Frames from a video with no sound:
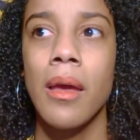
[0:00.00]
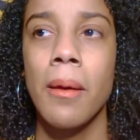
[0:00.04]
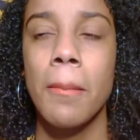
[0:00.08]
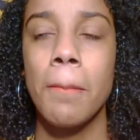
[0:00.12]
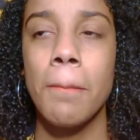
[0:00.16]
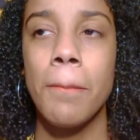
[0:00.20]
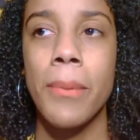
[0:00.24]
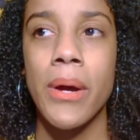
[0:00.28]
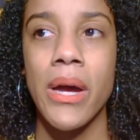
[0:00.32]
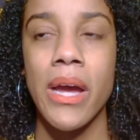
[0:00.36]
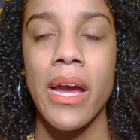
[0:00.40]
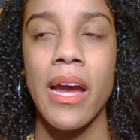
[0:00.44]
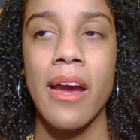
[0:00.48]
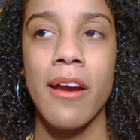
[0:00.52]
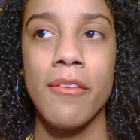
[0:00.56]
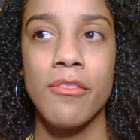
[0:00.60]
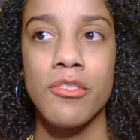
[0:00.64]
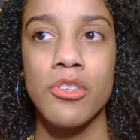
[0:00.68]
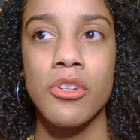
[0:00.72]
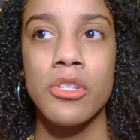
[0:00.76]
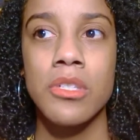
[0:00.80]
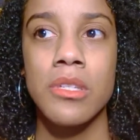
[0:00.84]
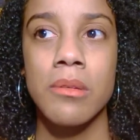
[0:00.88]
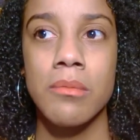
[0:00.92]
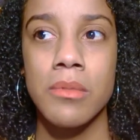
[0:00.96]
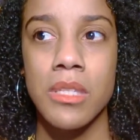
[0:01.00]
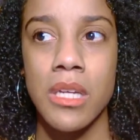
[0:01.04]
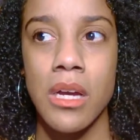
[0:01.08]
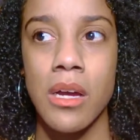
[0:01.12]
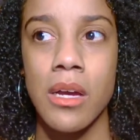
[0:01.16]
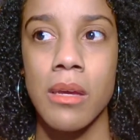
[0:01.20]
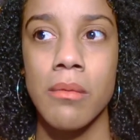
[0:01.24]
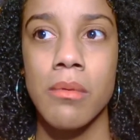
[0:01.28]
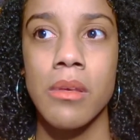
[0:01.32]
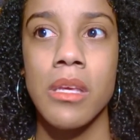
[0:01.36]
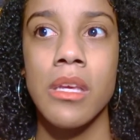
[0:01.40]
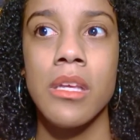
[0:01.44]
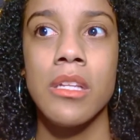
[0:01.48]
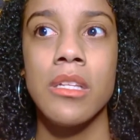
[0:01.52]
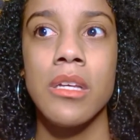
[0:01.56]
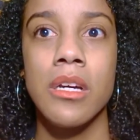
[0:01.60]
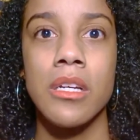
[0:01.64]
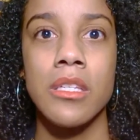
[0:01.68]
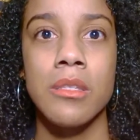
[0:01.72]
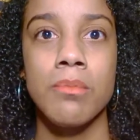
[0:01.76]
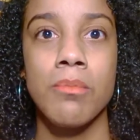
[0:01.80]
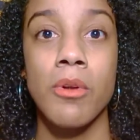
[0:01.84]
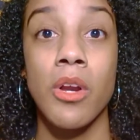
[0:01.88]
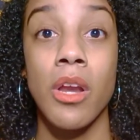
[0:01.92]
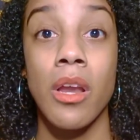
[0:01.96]
But after some time, he
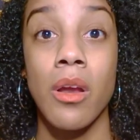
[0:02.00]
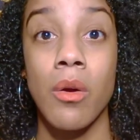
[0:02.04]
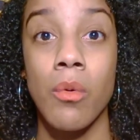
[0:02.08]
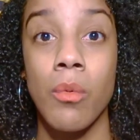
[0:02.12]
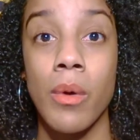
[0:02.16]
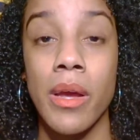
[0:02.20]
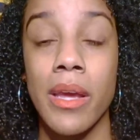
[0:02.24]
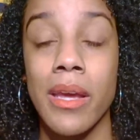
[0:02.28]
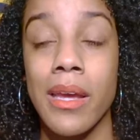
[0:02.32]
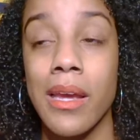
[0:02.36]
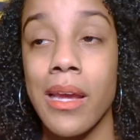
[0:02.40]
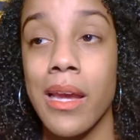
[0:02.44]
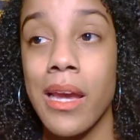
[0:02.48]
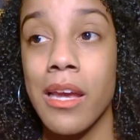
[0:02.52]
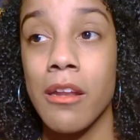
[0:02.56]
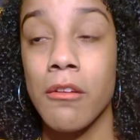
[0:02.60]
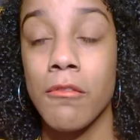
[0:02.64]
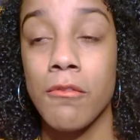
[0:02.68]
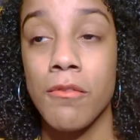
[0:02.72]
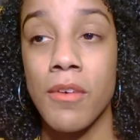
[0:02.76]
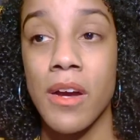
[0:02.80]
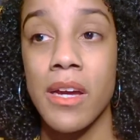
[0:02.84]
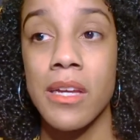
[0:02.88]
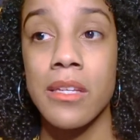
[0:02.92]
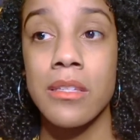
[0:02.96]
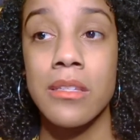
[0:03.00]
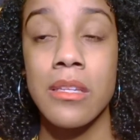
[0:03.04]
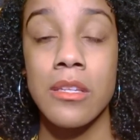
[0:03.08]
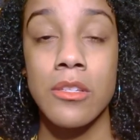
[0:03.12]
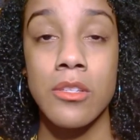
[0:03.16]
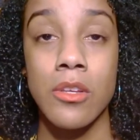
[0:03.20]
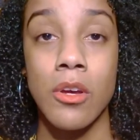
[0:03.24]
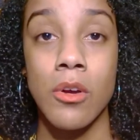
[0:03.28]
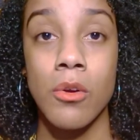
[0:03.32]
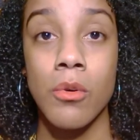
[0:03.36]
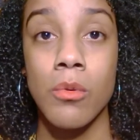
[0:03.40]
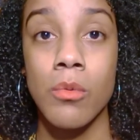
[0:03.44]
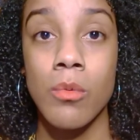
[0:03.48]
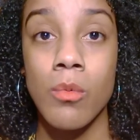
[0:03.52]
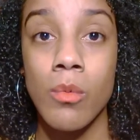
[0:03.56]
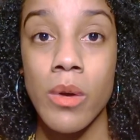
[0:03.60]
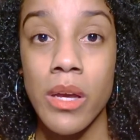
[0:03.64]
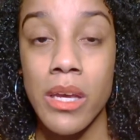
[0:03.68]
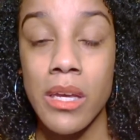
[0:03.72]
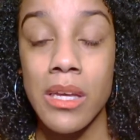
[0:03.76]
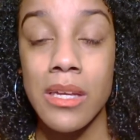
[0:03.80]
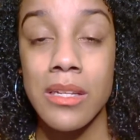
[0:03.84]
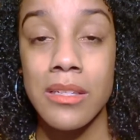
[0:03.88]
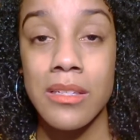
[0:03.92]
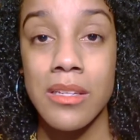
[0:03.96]
does break away and finds his own
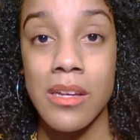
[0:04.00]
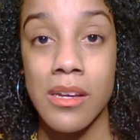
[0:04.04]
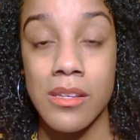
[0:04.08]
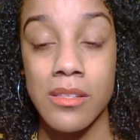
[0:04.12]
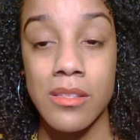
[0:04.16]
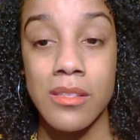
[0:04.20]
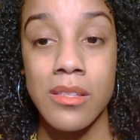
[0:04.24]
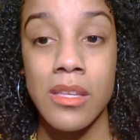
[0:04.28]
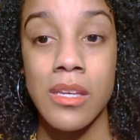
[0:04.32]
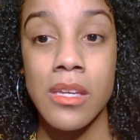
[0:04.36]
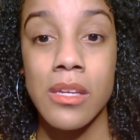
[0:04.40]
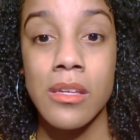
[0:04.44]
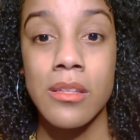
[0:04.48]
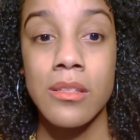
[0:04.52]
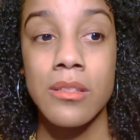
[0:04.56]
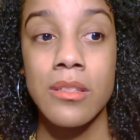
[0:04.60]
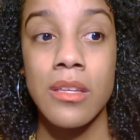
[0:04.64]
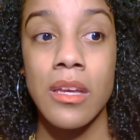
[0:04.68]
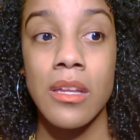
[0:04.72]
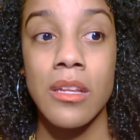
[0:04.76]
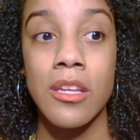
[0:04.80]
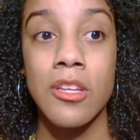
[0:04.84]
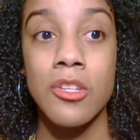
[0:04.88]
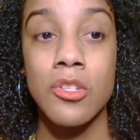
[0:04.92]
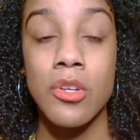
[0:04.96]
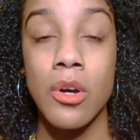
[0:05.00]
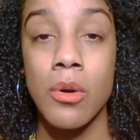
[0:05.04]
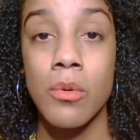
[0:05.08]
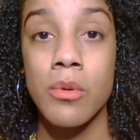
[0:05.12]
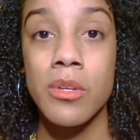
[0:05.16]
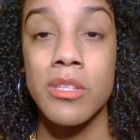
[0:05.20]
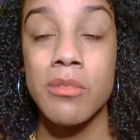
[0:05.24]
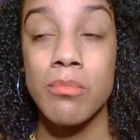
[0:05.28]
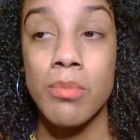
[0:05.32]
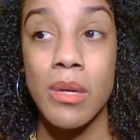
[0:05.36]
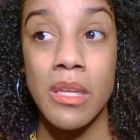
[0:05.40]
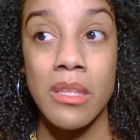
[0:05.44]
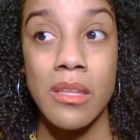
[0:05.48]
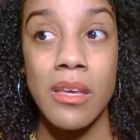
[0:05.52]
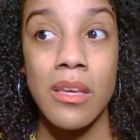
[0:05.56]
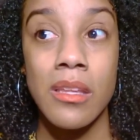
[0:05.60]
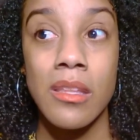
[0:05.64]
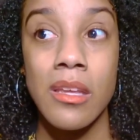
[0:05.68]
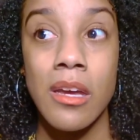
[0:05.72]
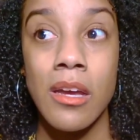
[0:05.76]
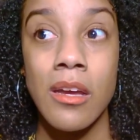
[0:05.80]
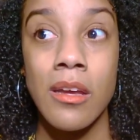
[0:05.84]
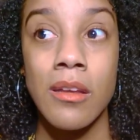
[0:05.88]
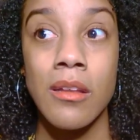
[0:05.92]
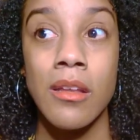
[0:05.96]
way and does things. And he's always been like
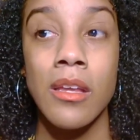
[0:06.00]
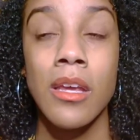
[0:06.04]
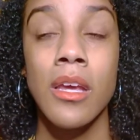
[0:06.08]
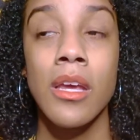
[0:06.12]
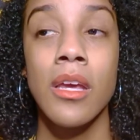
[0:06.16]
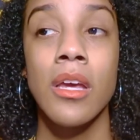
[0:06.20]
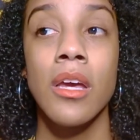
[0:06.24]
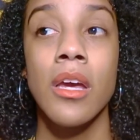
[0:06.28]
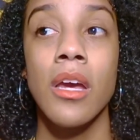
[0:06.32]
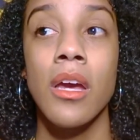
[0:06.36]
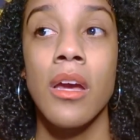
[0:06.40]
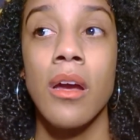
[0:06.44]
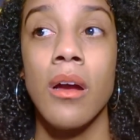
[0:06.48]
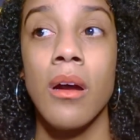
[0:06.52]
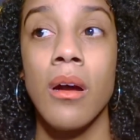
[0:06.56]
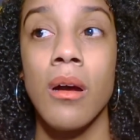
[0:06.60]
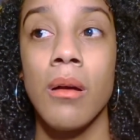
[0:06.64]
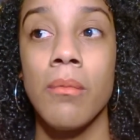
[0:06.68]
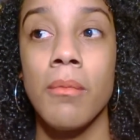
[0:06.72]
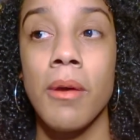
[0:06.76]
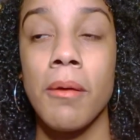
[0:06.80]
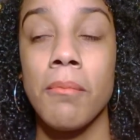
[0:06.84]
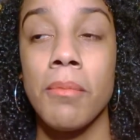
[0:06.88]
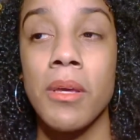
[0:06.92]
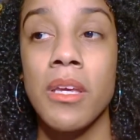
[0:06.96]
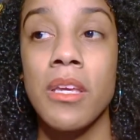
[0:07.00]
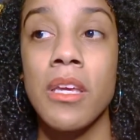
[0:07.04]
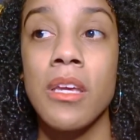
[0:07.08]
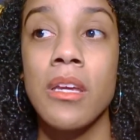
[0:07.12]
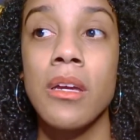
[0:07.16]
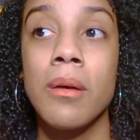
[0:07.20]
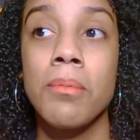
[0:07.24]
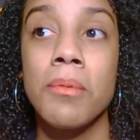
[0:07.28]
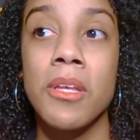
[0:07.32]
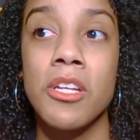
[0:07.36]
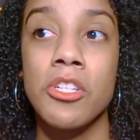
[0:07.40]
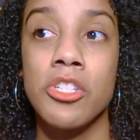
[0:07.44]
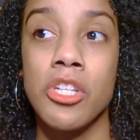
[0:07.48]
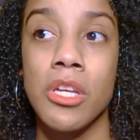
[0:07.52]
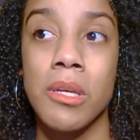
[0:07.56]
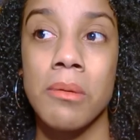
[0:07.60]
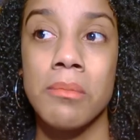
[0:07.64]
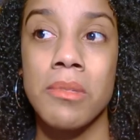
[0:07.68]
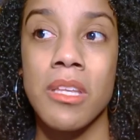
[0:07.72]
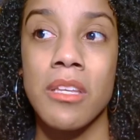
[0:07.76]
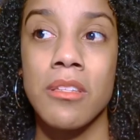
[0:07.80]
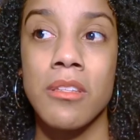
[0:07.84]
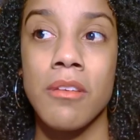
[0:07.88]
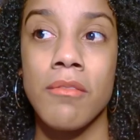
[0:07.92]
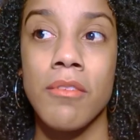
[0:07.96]
that. Um, I'm picking up that
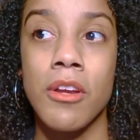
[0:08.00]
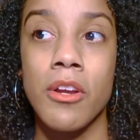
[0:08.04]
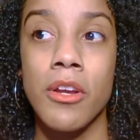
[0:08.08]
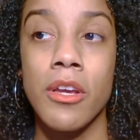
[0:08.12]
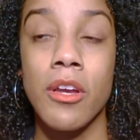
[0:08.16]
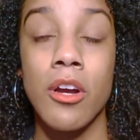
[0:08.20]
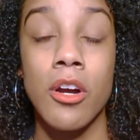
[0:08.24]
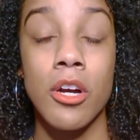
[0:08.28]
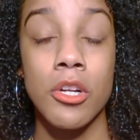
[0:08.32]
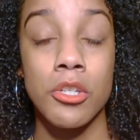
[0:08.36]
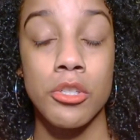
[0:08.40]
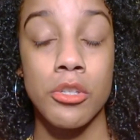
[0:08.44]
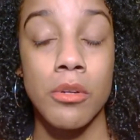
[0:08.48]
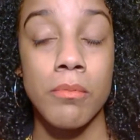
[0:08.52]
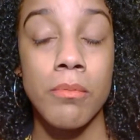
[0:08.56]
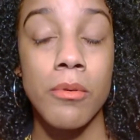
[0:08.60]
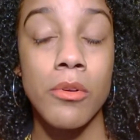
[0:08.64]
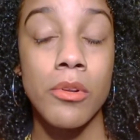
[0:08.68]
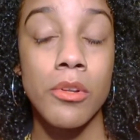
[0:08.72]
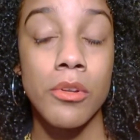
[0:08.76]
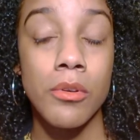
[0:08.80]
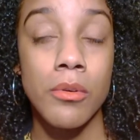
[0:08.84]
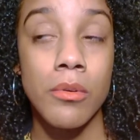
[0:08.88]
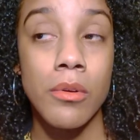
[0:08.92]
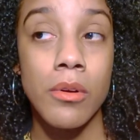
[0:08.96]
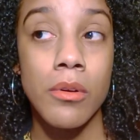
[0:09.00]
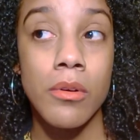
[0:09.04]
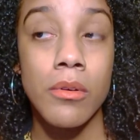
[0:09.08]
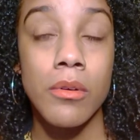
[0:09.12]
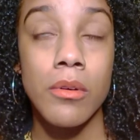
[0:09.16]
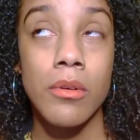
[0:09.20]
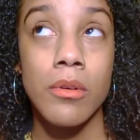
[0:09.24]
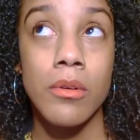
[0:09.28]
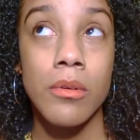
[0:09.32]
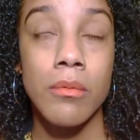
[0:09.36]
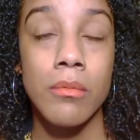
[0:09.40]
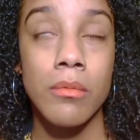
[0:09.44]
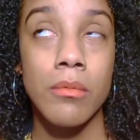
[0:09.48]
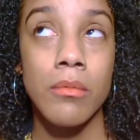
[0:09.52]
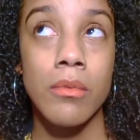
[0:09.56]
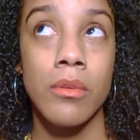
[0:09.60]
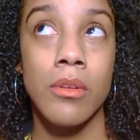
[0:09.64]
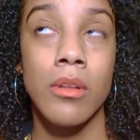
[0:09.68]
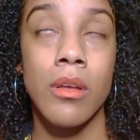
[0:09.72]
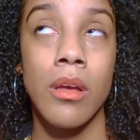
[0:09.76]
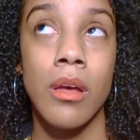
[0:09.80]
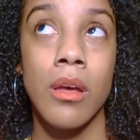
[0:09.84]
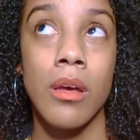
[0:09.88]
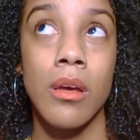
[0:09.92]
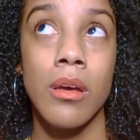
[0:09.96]
James has a very entrepreneurial
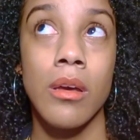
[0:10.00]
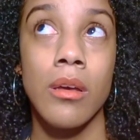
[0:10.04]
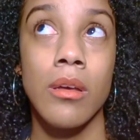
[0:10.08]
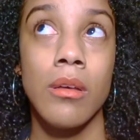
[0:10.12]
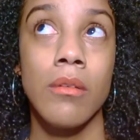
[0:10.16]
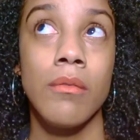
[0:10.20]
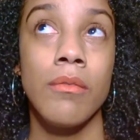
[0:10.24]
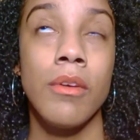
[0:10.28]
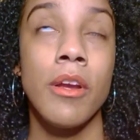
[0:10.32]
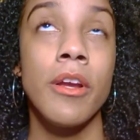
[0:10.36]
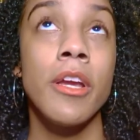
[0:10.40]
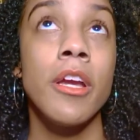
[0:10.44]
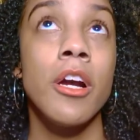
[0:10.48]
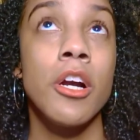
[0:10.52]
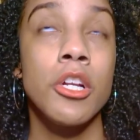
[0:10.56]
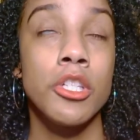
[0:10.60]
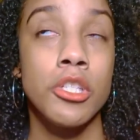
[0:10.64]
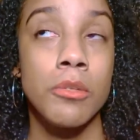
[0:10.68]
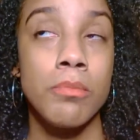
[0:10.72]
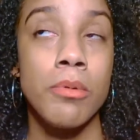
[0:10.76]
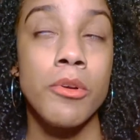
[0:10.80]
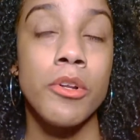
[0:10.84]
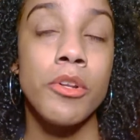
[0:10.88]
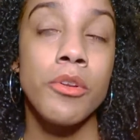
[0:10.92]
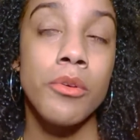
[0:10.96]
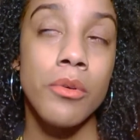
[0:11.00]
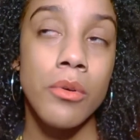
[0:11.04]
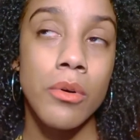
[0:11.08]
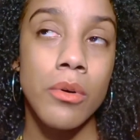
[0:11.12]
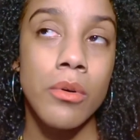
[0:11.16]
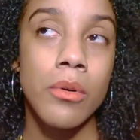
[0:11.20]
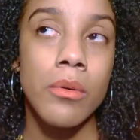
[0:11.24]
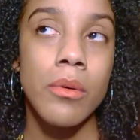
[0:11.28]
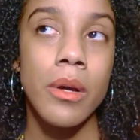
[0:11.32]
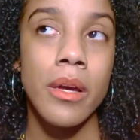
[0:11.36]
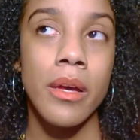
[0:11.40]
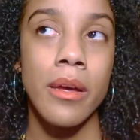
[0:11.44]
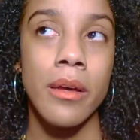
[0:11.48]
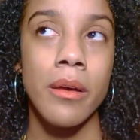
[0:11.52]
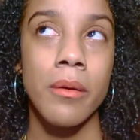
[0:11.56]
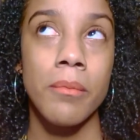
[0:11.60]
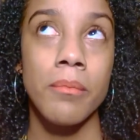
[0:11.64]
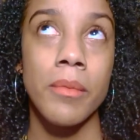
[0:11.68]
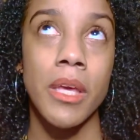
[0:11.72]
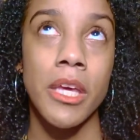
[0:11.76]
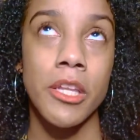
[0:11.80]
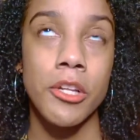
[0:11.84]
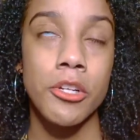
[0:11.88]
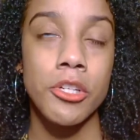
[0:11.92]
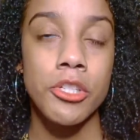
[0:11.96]
uh, very entrepreneurial
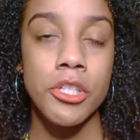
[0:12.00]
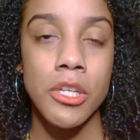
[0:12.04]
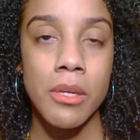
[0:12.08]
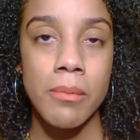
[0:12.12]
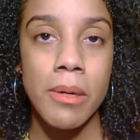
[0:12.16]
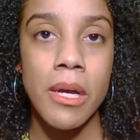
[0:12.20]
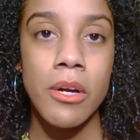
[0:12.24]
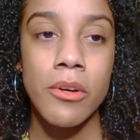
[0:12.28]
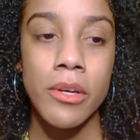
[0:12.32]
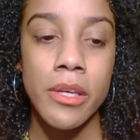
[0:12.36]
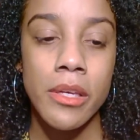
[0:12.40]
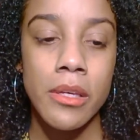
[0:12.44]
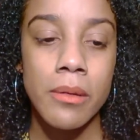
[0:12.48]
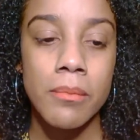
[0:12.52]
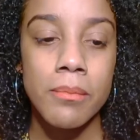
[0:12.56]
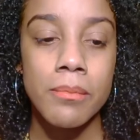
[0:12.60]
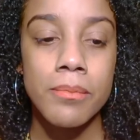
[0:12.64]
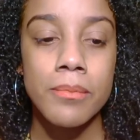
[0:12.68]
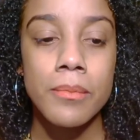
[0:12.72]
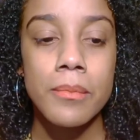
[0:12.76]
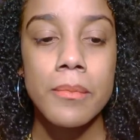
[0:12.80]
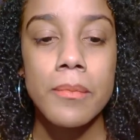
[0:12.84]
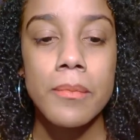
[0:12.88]
um, energy about him.